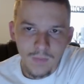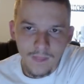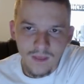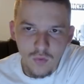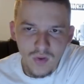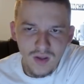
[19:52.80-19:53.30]

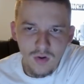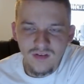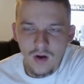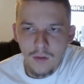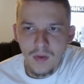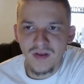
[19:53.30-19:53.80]
So we can go and
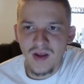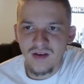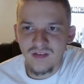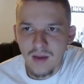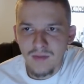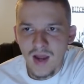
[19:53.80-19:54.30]
talk about the
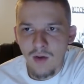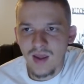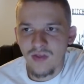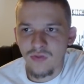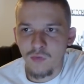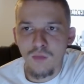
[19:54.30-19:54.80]
next game now. We
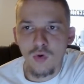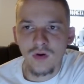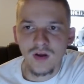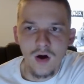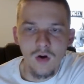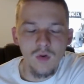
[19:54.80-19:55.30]
got three more to
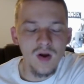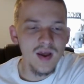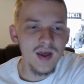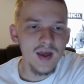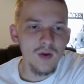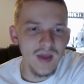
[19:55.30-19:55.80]
go.
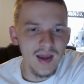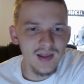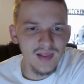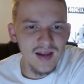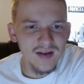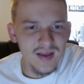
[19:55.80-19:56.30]
We got
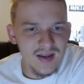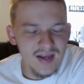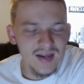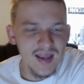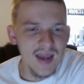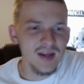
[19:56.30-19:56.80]
Atlanta and
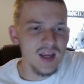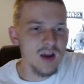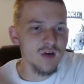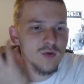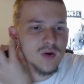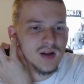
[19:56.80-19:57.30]
Indiana here.
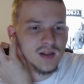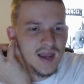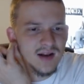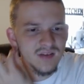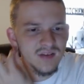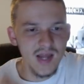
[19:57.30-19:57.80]
So on
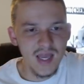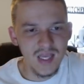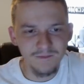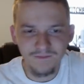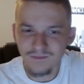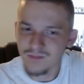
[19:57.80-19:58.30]
Atlanta
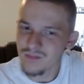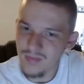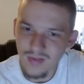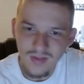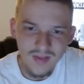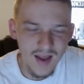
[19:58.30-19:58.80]
today,
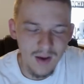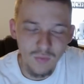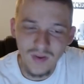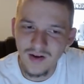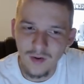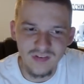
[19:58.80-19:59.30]
I
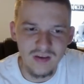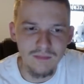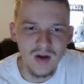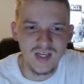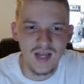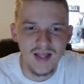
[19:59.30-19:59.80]
really don't see
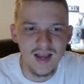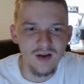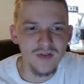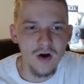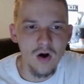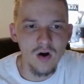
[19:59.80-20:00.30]
much I like
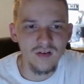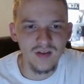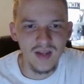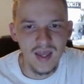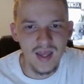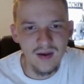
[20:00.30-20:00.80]
on the Hawks
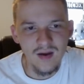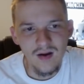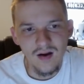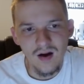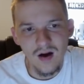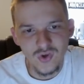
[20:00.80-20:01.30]
today.
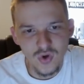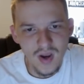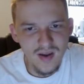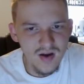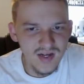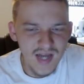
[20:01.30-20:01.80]
Uh, Trae
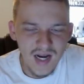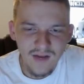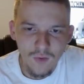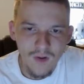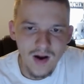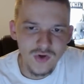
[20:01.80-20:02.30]
Young at
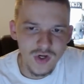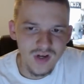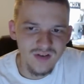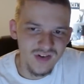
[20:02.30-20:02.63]
9,400.